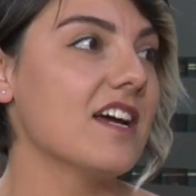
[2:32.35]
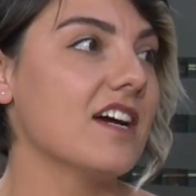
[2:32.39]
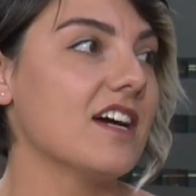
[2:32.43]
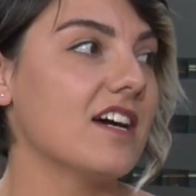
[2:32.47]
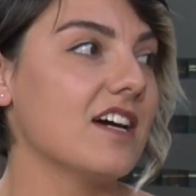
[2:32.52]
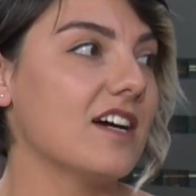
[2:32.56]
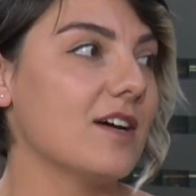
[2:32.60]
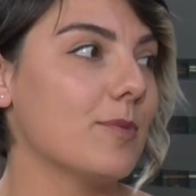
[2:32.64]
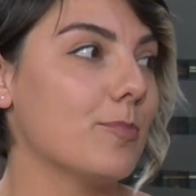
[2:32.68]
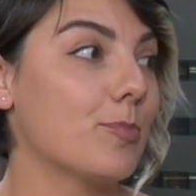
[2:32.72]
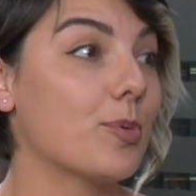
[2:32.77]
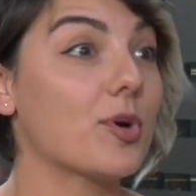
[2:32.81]

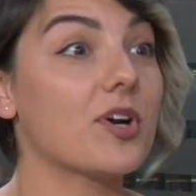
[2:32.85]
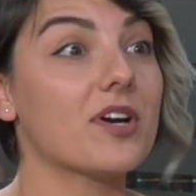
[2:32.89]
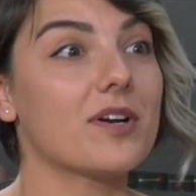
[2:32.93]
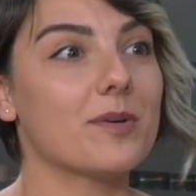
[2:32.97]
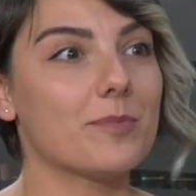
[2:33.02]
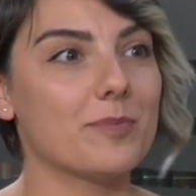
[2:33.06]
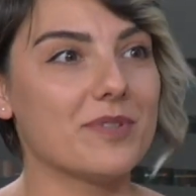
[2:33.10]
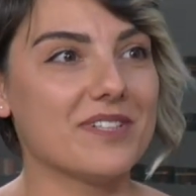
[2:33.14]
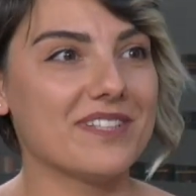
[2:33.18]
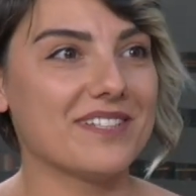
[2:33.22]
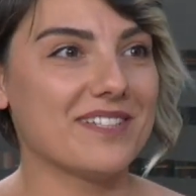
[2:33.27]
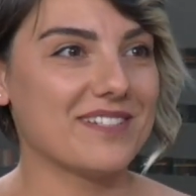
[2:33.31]
uh,
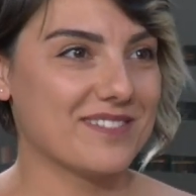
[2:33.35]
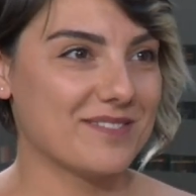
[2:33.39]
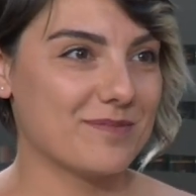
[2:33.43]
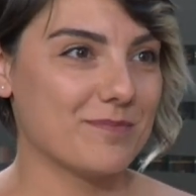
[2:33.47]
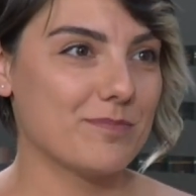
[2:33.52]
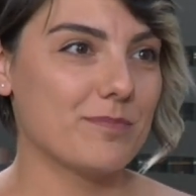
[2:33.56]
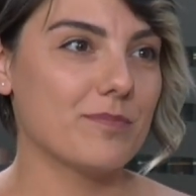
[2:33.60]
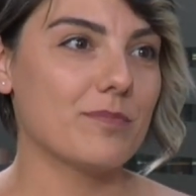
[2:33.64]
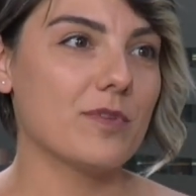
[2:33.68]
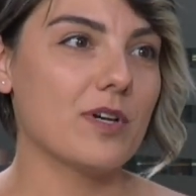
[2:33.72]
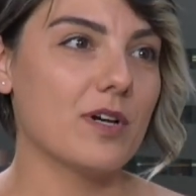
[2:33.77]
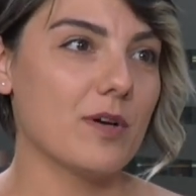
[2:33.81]
per
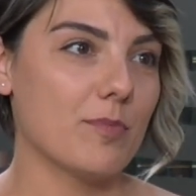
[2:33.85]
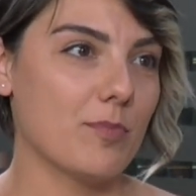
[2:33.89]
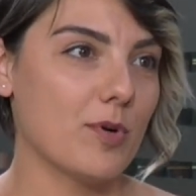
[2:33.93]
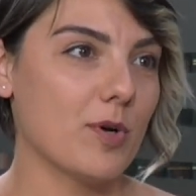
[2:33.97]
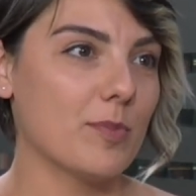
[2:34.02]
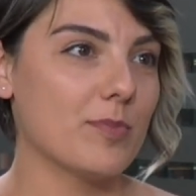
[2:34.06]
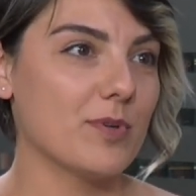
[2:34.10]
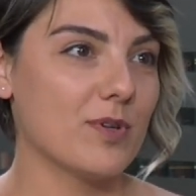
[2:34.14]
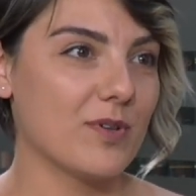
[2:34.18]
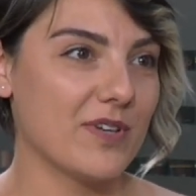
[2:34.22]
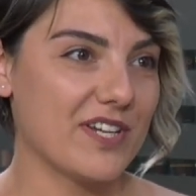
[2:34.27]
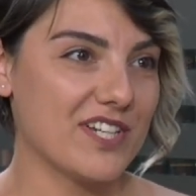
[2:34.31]
million uh,
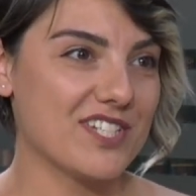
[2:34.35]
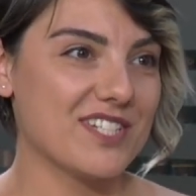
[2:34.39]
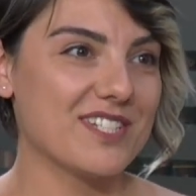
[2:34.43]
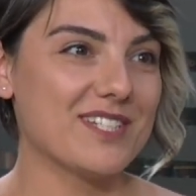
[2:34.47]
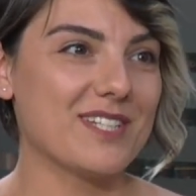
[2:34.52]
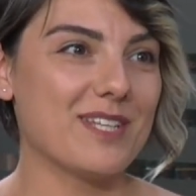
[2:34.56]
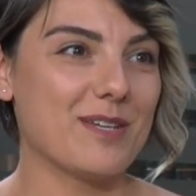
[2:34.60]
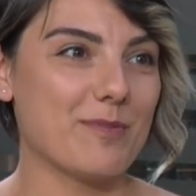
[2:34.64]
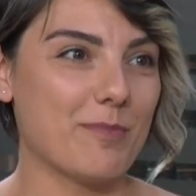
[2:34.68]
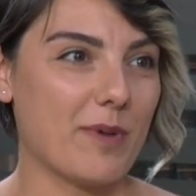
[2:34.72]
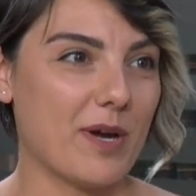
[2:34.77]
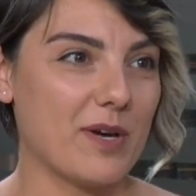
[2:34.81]

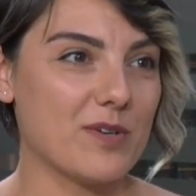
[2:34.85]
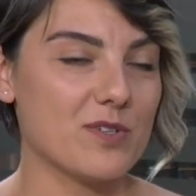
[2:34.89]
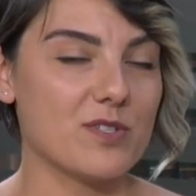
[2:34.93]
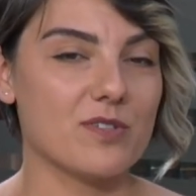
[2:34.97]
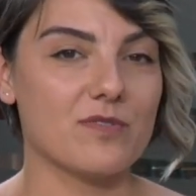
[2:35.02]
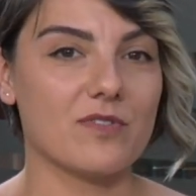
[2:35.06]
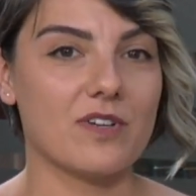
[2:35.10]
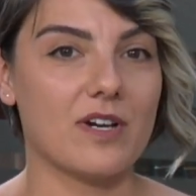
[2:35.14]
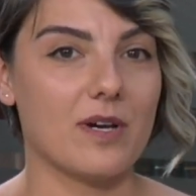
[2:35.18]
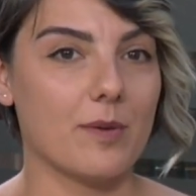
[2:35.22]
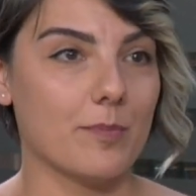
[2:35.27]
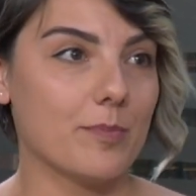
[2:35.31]
population, the amount
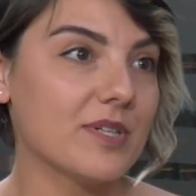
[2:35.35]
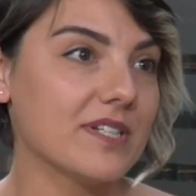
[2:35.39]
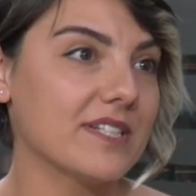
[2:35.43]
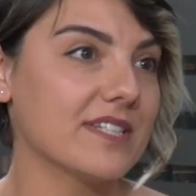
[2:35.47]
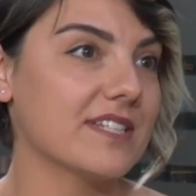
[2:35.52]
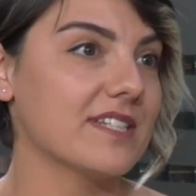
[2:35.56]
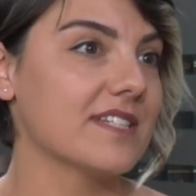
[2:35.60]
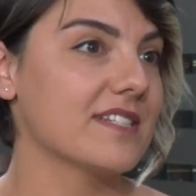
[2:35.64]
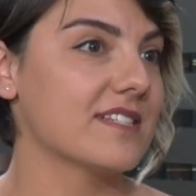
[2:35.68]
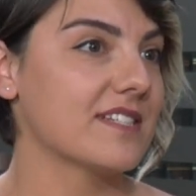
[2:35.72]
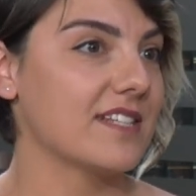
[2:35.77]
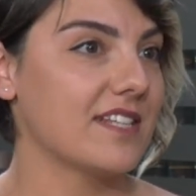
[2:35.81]
of
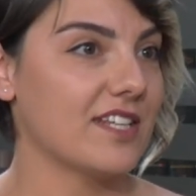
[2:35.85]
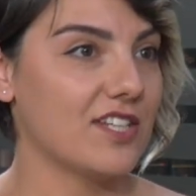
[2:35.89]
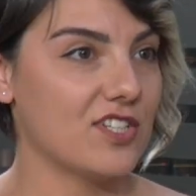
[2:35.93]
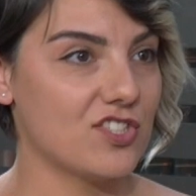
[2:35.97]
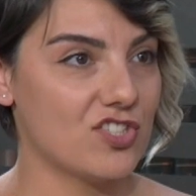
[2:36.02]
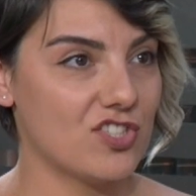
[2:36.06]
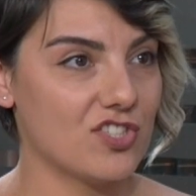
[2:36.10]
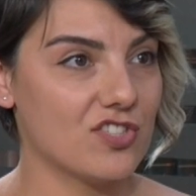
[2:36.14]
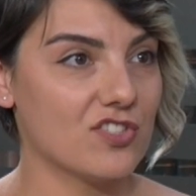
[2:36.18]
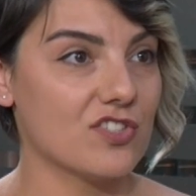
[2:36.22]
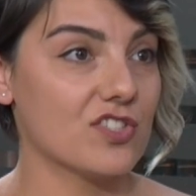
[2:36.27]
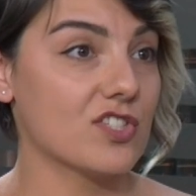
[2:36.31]
companies and
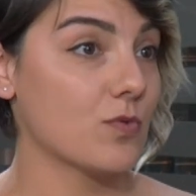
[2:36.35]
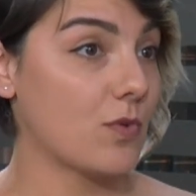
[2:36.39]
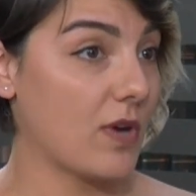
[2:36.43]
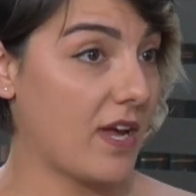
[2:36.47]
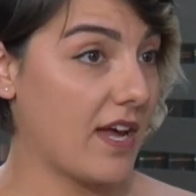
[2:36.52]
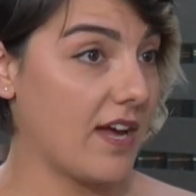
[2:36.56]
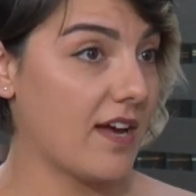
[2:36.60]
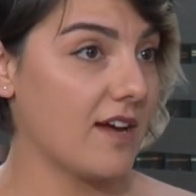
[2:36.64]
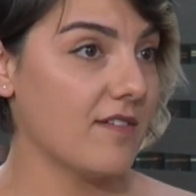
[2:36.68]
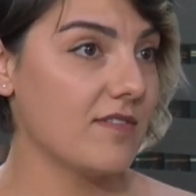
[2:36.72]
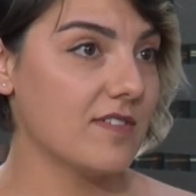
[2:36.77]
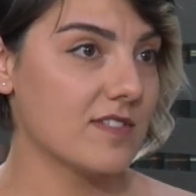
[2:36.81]
engineers we
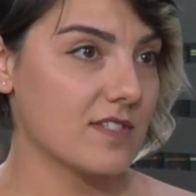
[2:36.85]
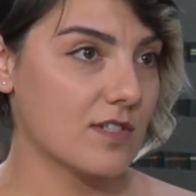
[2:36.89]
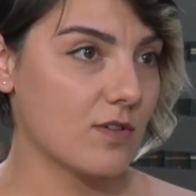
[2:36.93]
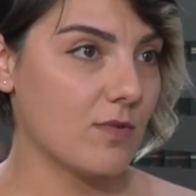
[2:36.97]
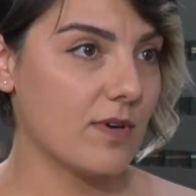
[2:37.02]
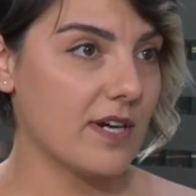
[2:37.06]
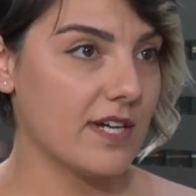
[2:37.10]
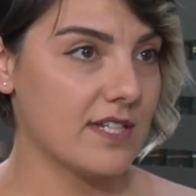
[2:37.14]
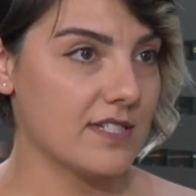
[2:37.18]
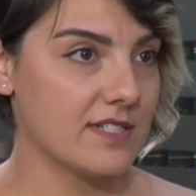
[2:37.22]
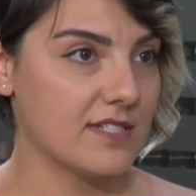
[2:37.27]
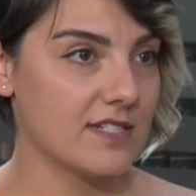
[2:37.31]
have is
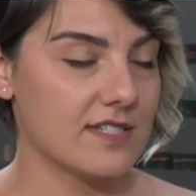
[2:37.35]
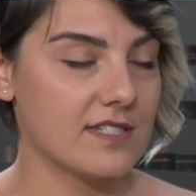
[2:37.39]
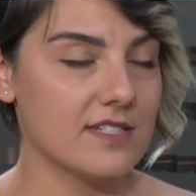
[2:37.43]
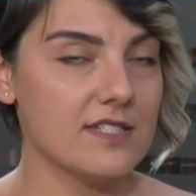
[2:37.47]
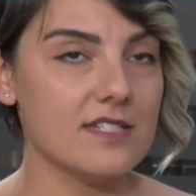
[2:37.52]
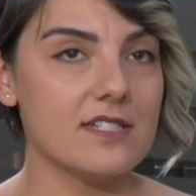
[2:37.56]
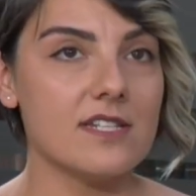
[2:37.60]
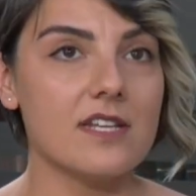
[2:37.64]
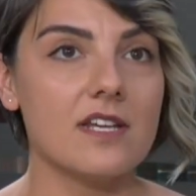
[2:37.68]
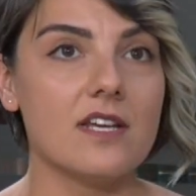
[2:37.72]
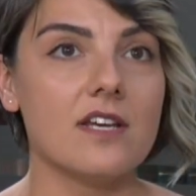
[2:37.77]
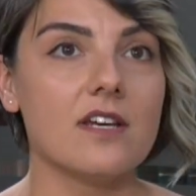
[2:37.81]
quite
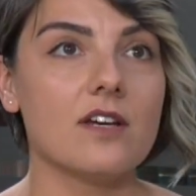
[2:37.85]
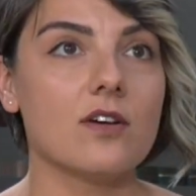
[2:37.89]
decent.